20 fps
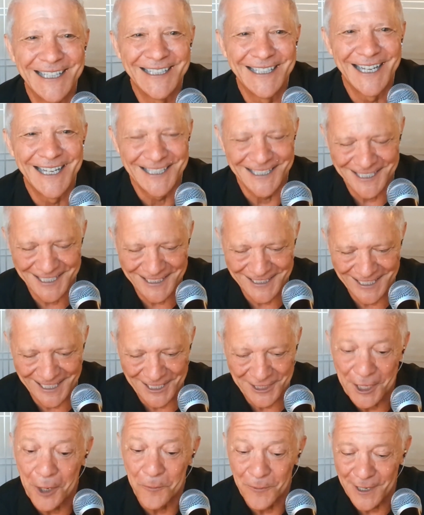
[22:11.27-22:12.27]
And that's
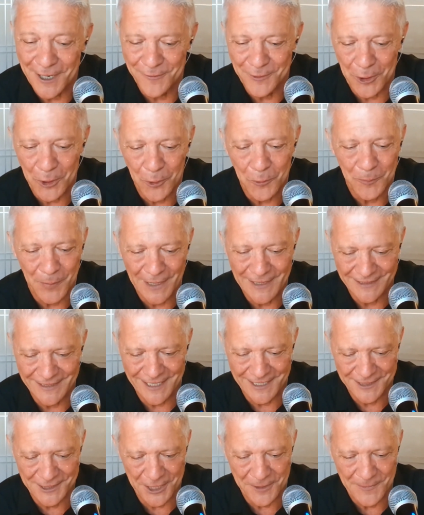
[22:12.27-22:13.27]
that. Yeah, we have a whole
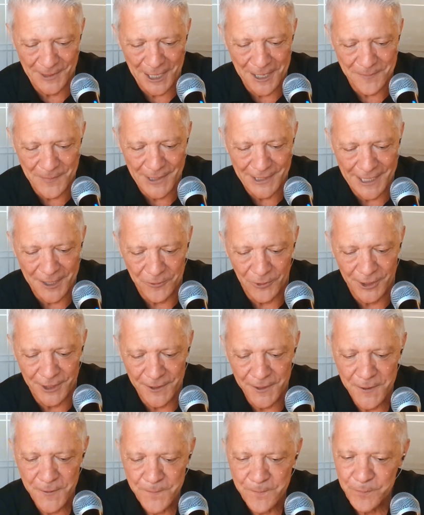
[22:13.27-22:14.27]
podcast coming up on that one.
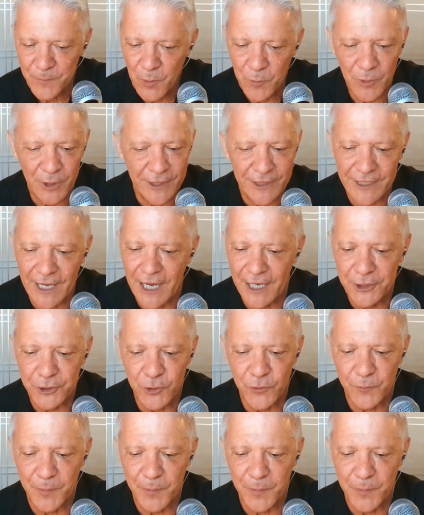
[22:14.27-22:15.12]
But yeah, you've